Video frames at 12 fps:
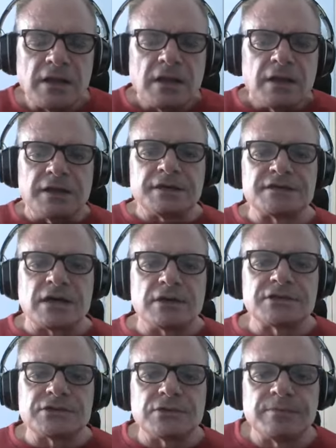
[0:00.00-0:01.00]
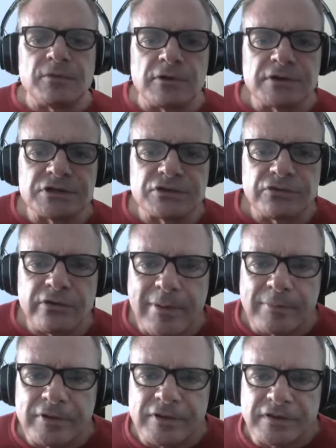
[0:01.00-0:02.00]
It is also important to
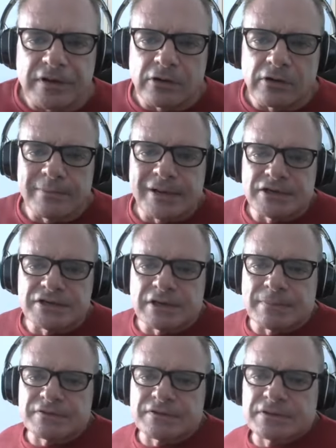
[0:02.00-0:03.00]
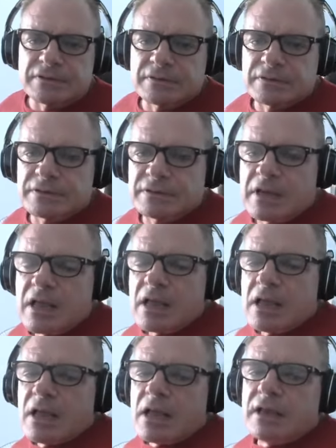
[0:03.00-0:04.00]
remember that there are many temper-
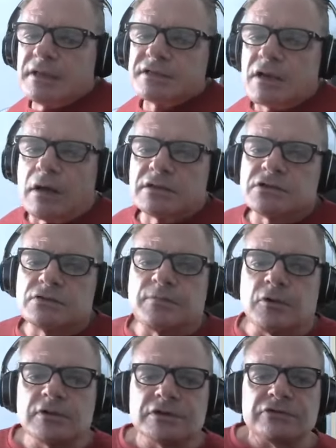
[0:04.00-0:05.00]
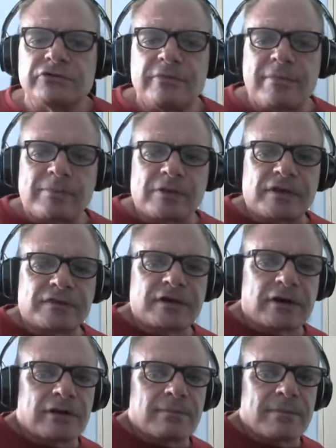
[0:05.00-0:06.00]
It is also important to remember that
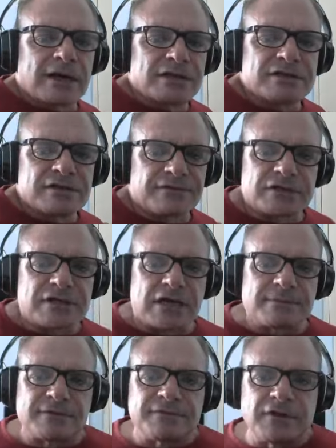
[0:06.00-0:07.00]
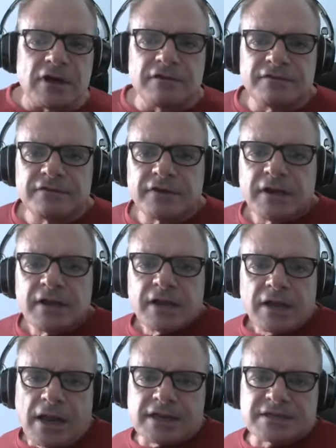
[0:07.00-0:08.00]
there are many different types of love.
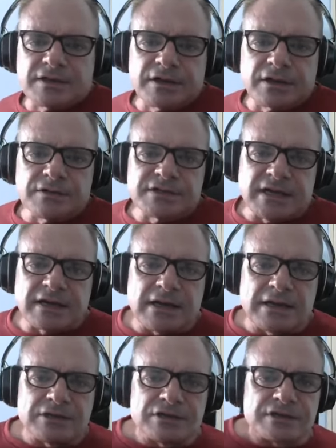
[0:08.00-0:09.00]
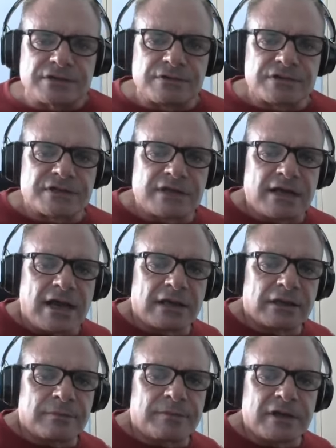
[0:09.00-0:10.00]
As clinical psychologist Christine
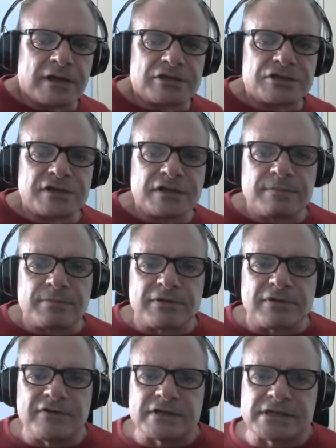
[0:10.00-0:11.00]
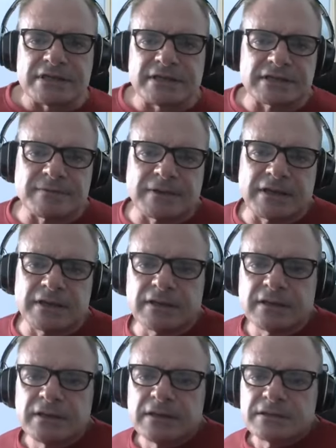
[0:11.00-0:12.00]
Hallett, PhD, previously explained
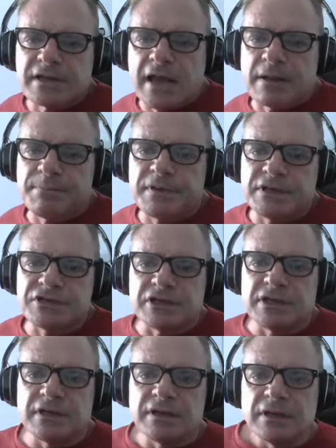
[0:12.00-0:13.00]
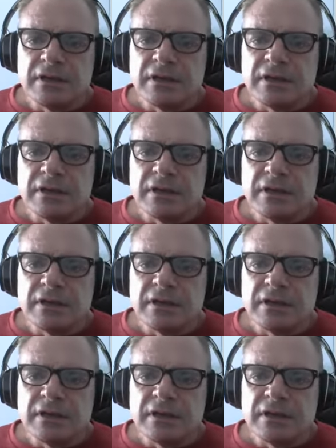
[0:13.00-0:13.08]
to MBG,